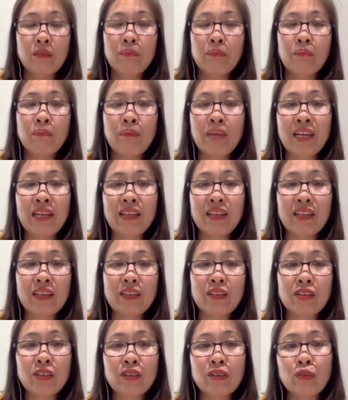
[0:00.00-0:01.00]
pay
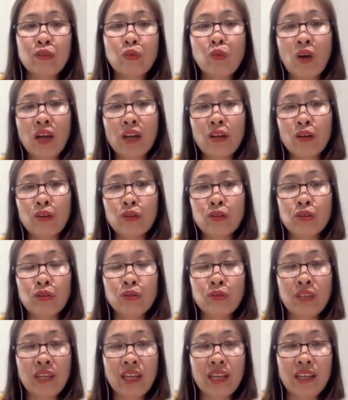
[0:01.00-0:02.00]
attention 1 or
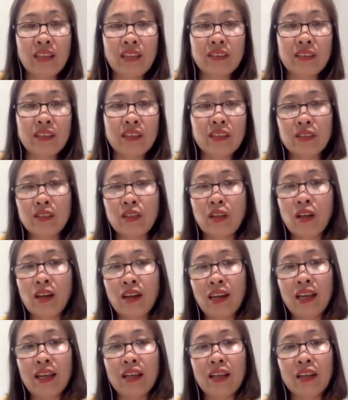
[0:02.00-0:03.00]
2 days. It's not
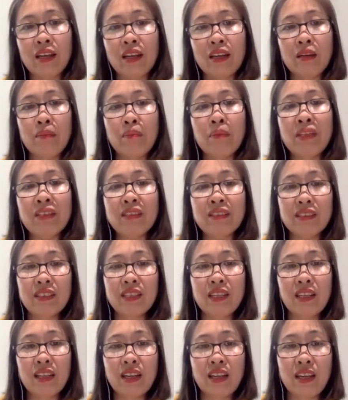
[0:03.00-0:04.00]
like in a big
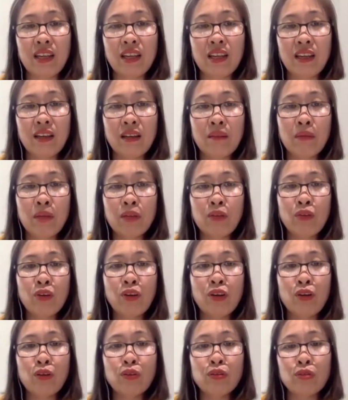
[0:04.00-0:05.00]
city, but you
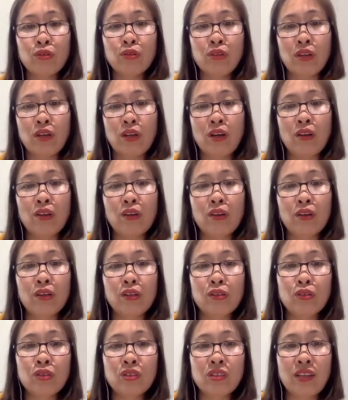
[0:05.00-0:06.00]
go to another
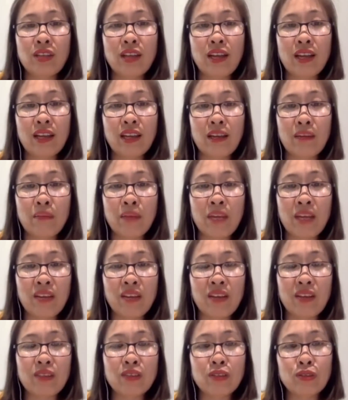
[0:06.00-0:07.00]
countryside and pay
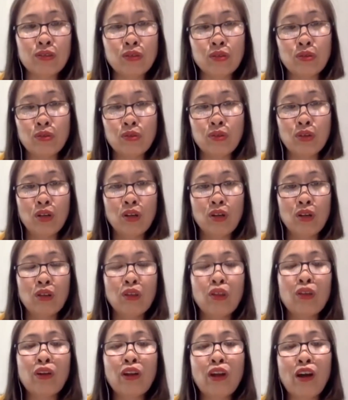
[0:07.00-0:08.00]
attention to
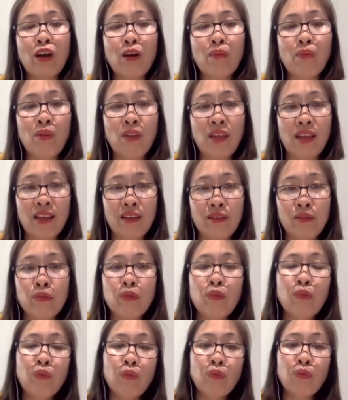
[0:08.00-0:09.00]
the normal life.
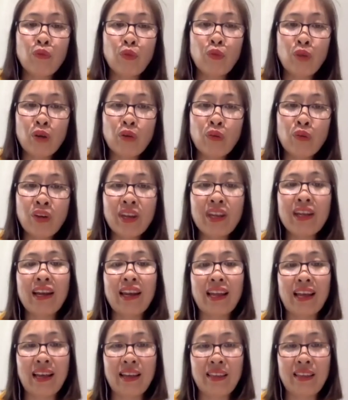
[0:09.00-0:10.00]
You will
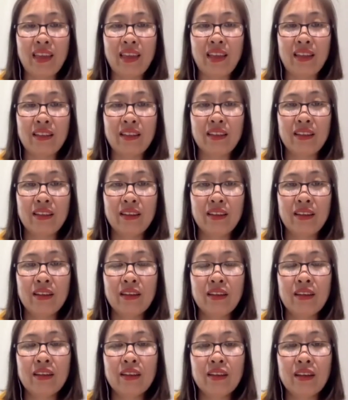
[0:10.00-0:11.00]
realize that
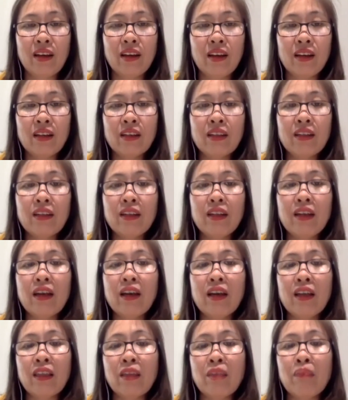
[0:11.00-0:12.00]

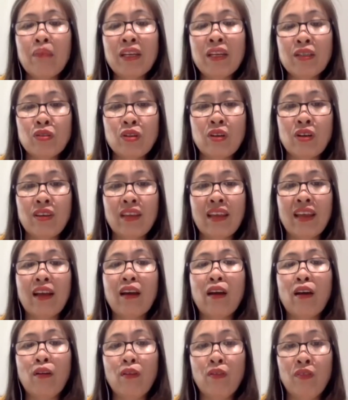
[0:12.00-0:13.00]
under the picture they
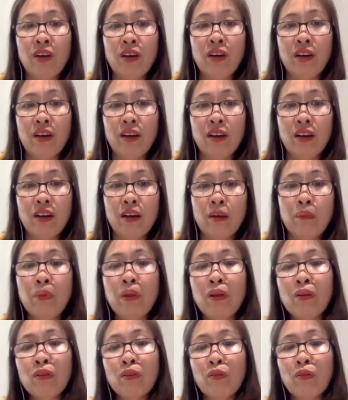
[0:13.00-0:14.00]
cover a
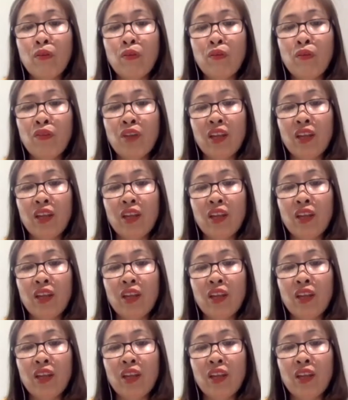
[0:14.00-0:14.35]
beautiful